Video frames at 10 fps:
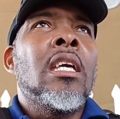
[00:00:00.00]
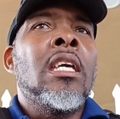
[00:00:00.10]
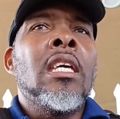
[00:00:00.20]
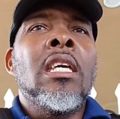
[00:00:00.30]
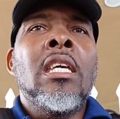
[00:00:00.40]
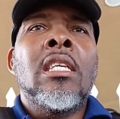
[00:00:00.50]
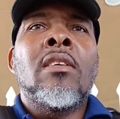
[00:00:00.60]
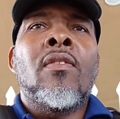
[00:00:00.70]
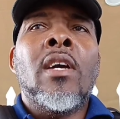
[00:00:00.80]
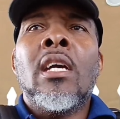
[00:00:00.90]
it
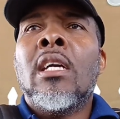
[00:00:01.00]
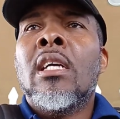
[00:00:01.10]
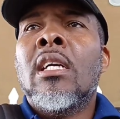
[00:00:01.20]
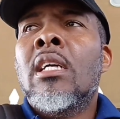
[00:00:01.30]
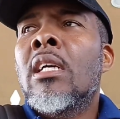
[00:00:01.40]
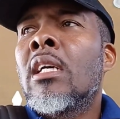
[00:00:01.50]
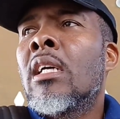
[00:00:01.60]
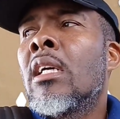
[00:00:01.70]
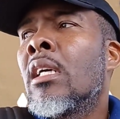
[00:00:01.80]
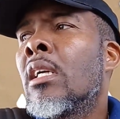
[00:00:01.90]
easy for
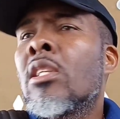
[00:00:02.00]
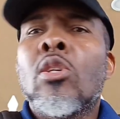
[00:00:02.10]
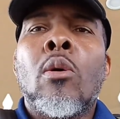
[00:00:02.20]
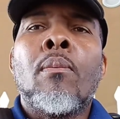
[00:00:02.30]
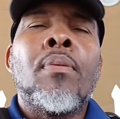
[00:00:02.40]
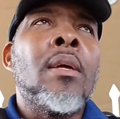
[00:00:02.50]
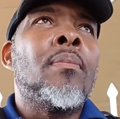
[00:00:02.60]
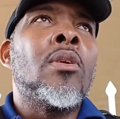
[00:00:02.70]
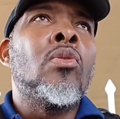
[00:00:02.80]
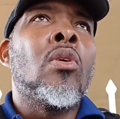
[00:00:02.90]
some
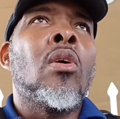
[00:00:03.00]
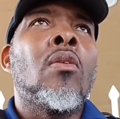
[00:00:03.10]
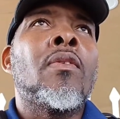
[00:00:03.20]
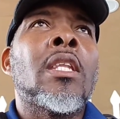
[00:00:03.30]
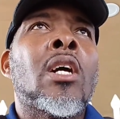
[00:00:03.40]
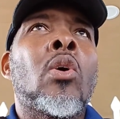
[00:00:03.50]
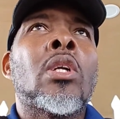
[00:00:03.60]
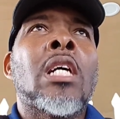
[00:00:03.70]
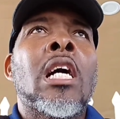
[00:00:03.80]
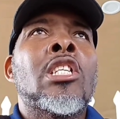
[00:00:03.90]
people know how to take
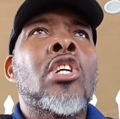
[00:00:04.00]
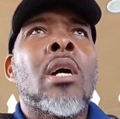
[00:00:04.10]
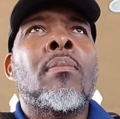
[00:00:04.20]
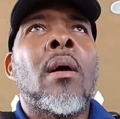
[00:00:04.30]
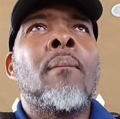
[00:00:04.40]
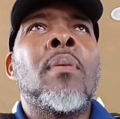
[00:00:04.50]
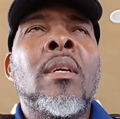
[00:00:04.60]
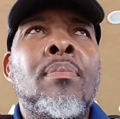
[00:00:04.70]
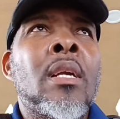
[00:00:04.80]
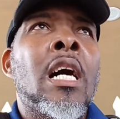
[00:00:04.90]
out contract from
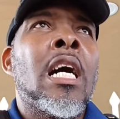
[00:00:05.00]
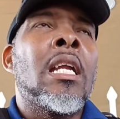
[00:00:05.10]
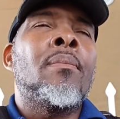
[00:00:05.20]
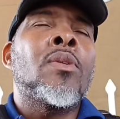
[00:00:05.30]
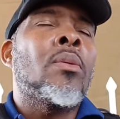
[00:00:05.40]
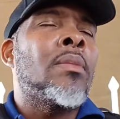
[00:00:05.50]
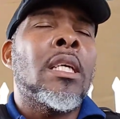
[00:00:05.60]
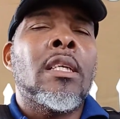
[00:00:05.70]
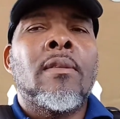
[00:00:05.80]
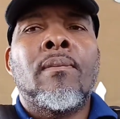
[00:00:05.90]
people and all them something.
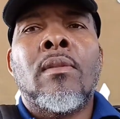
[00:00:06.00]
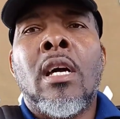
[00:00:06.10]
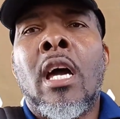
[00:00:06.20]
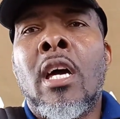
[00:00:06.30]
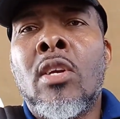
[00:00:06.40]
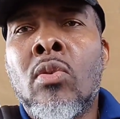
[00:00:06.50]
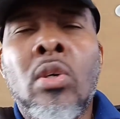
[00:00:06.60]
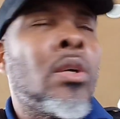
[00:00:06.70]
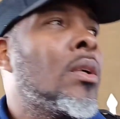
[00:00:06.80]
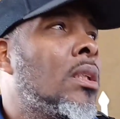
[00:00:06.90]
I
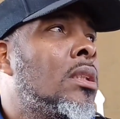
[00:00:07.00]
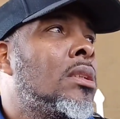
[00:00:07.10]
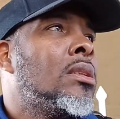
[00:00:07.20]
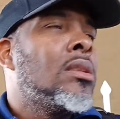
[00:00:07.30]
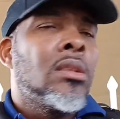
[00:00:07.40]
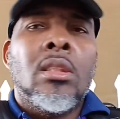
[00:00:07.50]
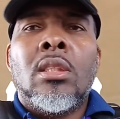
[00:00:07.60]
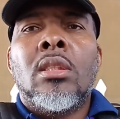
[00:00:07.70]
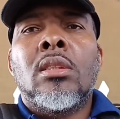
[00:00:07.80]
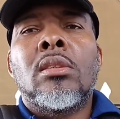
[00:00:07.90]
know
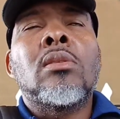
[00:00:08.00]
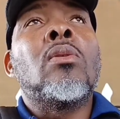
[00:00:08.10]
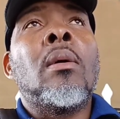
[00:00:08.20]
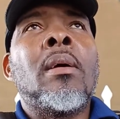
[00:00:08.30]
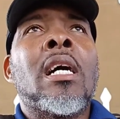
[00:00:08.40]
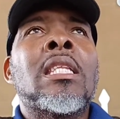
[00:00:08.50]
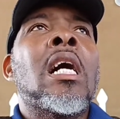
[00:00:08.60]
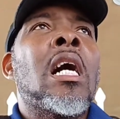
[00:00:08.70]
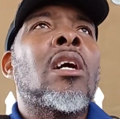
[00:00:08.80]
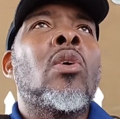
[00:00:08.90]
when me
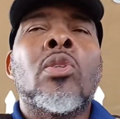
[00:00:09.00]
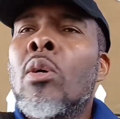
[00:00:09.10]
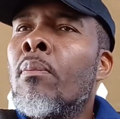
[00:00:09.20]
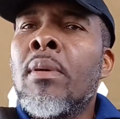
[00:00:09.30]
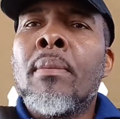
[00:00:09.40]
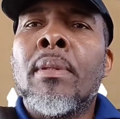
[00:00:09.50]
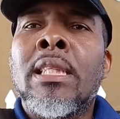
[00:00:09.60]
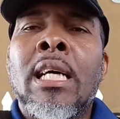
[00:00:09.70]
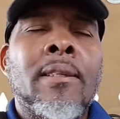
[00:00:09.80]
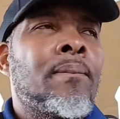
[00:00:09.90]
attack how some people
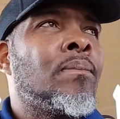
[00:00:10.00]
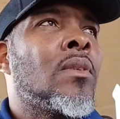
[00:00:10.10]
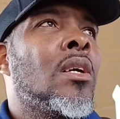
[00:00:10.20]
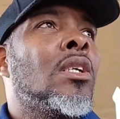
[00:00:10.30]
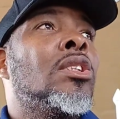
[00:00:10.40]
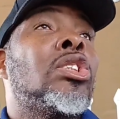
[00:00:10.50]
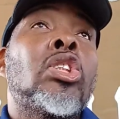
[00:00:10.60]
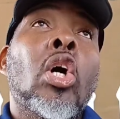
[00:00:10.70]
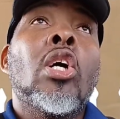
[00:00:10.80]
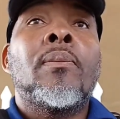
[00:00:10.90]
talk.
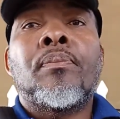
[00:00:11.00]
So,